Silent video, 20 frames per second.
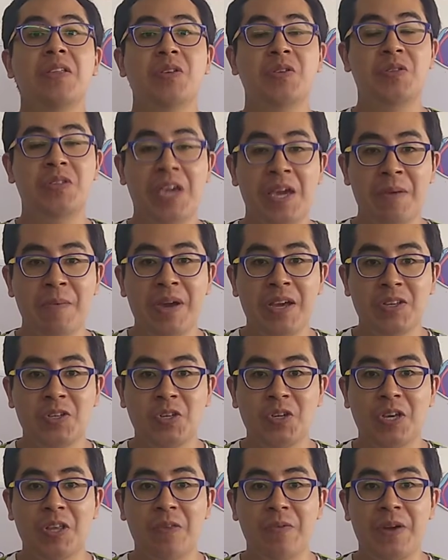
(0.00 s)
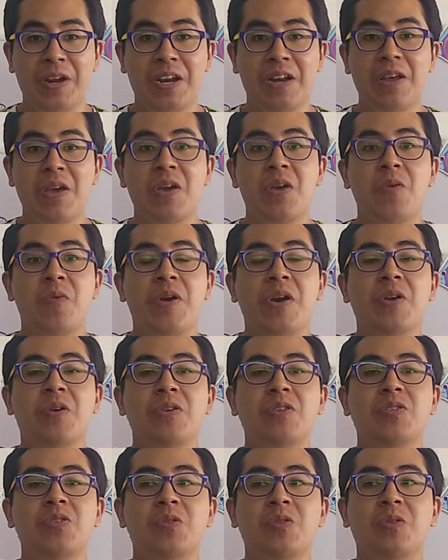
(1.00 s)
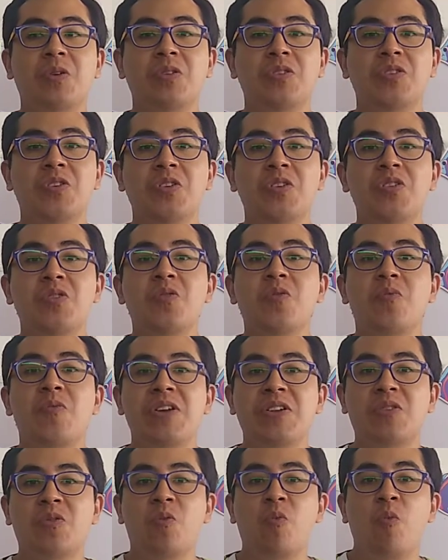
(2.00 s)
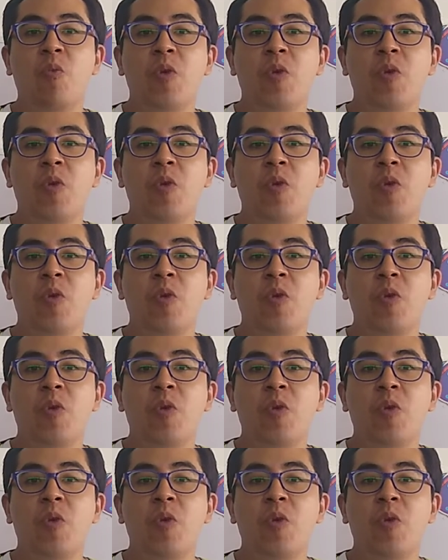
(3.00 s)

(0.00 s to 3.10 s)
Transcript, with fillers: Today, my children, we're going to continue with